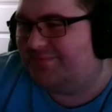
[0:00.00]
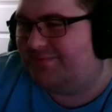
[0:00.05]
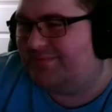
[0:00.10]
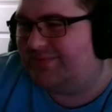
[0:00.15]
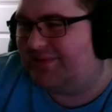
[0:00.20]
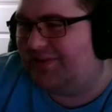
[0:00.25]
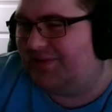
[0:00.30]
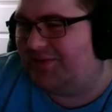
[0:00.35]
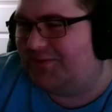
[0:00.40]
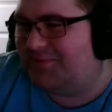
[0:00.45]

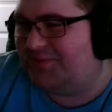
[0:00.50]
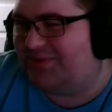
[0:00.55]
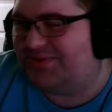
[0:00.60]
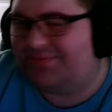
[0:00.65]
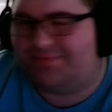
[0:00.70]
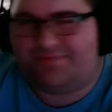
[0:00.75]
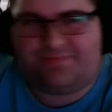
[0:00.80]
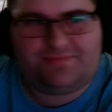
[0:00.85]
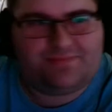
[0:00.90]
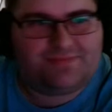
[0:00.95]
Terrible.
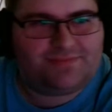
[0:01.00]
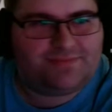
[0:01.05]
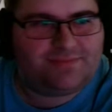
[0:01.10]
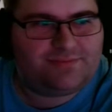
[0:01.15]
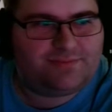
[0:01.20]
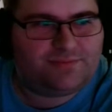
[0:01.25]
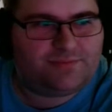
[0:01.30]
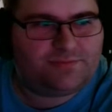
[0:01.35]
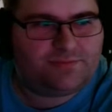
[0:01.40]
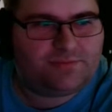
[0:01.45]

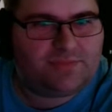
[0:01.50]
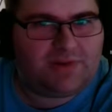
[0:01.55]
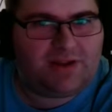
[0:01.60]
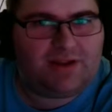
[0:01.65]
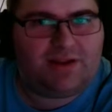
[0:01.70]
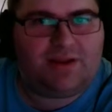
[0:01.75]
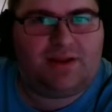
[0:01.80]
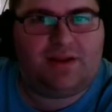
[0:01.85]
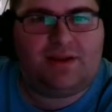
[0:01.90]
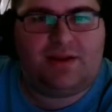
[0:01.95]

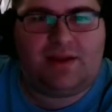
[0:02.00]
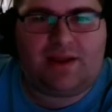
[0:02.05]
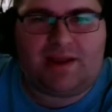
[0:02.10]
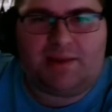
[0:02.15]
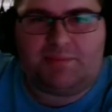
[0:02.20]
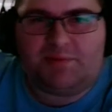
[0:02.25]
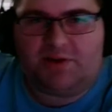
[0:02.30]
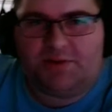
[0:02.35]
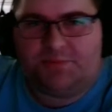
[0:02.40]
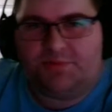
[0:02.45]

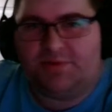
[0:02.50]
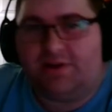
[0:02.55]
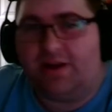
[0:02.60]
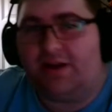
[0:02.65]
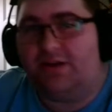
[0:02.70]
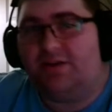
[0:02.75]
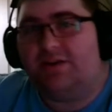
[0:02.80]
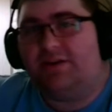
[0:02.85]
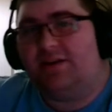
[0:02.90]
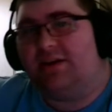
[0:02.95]
I'm gonna put
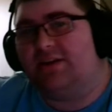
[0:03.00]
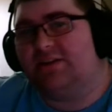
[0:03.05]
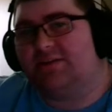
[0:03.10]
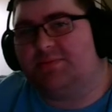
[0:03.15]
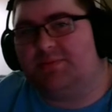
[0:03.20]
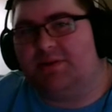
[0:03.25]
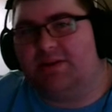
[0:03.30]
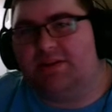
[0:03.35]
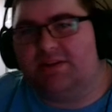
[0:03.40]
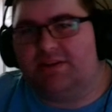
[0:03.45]
out an
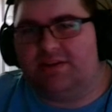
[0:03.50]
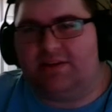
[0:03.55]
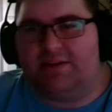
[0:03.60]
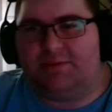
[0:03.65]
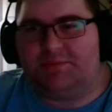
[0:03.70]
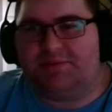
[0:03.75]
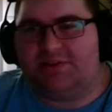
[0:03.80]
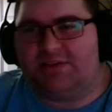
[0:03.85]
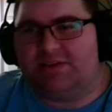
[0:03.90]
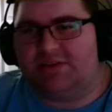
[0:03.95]
announcement on the
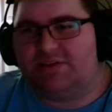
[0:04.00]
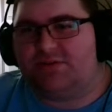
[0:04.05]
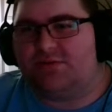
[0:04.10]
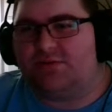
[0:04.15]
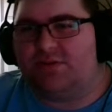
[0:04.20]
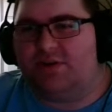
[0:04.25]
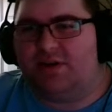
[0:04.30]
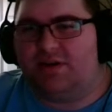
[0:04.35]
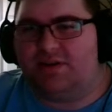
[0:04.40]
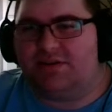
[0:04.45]
Deeps
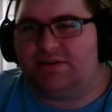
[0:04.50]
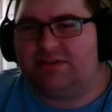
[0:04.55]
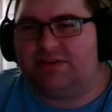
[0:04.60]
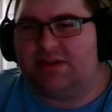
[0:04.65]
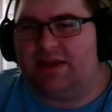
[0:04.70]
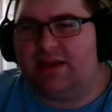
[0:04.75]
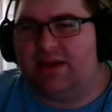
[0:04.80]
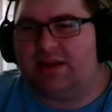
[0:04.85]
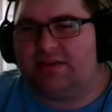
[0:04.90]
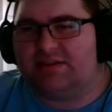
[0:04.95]
Discord
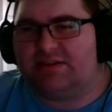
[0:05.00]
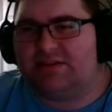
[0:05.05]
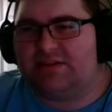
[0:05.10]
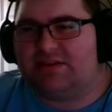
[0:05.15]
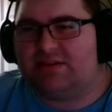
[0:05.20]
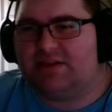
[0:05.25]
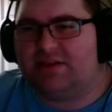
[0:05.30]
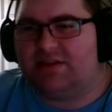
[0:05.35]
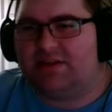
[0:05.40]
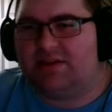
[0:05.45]

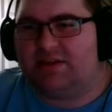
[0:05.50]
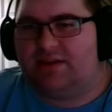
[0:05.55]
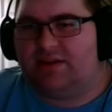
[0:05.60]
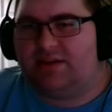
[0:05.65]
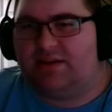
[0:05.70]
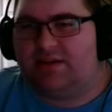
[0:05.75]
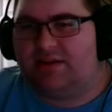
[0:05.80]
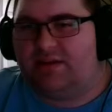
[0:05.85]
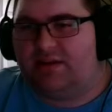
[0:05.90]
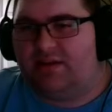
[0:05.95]
that
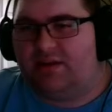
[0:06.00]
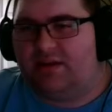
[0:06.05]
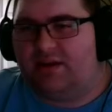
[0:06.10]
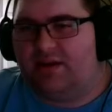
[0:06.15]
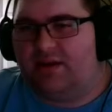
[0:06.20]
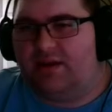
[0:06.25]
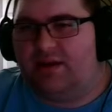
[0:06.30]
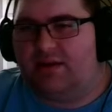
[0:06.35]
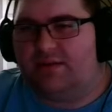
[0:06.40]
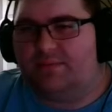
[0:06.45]

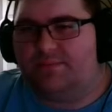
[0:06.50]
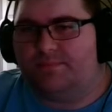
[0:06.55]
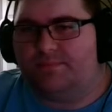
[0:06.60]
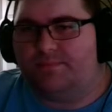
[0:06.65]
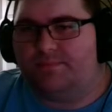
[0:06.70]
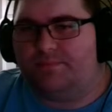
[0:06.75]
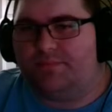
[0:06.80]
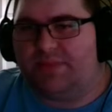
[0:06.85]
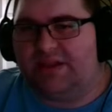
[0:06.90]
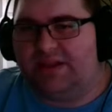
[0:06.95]

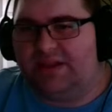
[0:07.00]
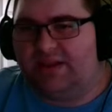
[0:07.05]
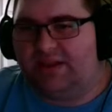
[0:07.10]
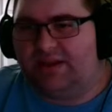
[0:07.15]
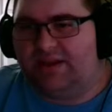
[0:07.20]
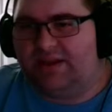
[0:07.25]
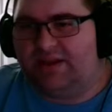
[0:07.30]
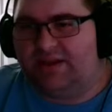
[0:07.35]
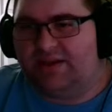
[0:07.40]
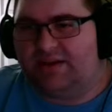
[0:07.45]

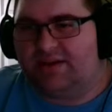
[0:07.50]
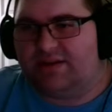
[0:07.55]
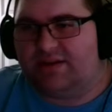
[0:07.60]
the